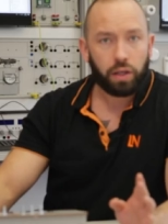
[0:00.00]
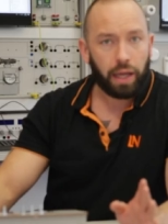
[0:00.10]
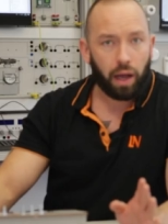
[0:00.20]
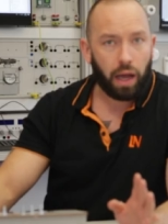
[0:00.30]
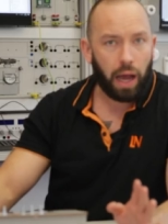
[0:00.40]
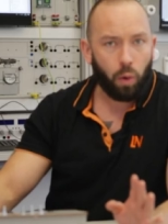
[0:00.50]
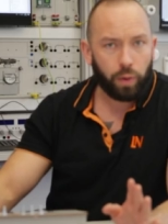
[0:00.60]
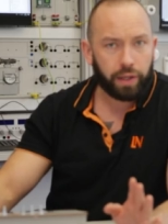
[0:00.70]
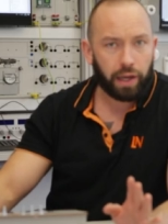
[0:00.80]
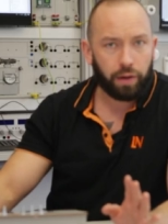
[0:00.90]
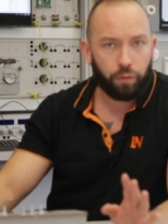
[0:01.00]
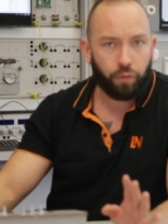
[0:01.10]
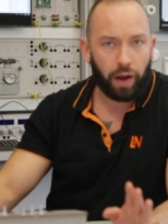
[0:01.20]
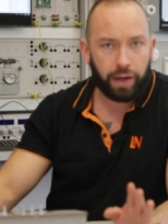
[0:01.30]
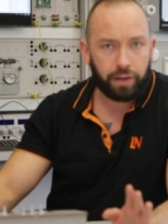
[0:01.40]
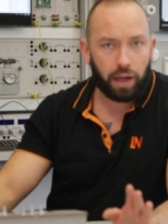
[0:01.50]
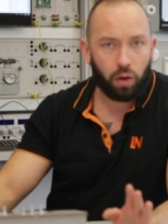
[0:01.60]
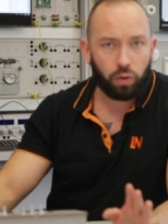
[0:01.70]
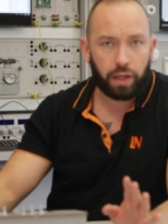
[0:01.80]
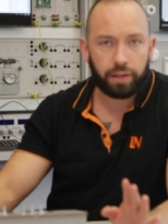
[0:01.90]
yeah, how we can find
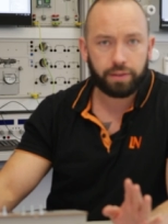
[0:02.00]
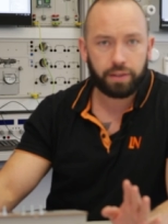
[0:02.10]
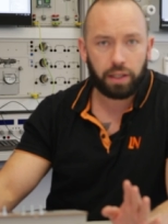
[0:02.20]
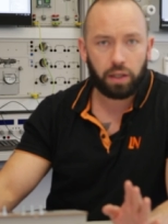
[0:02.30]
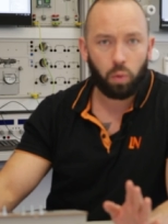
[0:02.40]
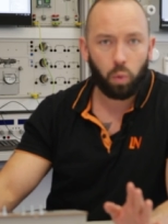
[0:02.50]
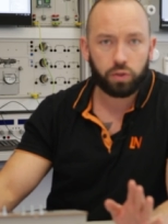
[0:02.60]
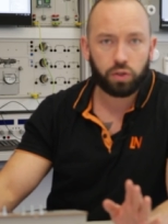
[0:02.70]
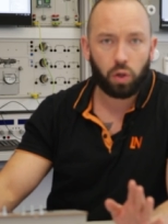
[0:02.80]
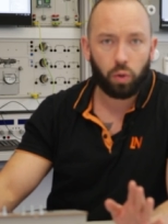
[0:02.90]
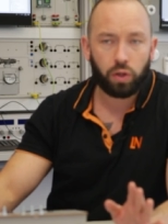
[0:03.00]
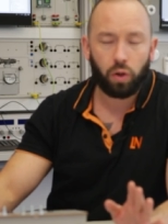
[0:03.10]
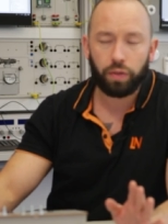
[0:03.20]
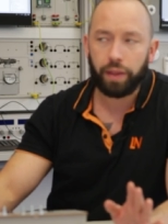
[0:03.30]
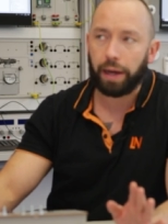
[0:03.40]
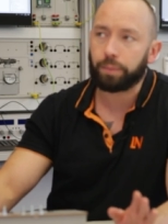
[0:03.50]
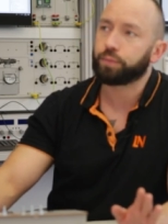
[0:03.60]
out and see what's going on there.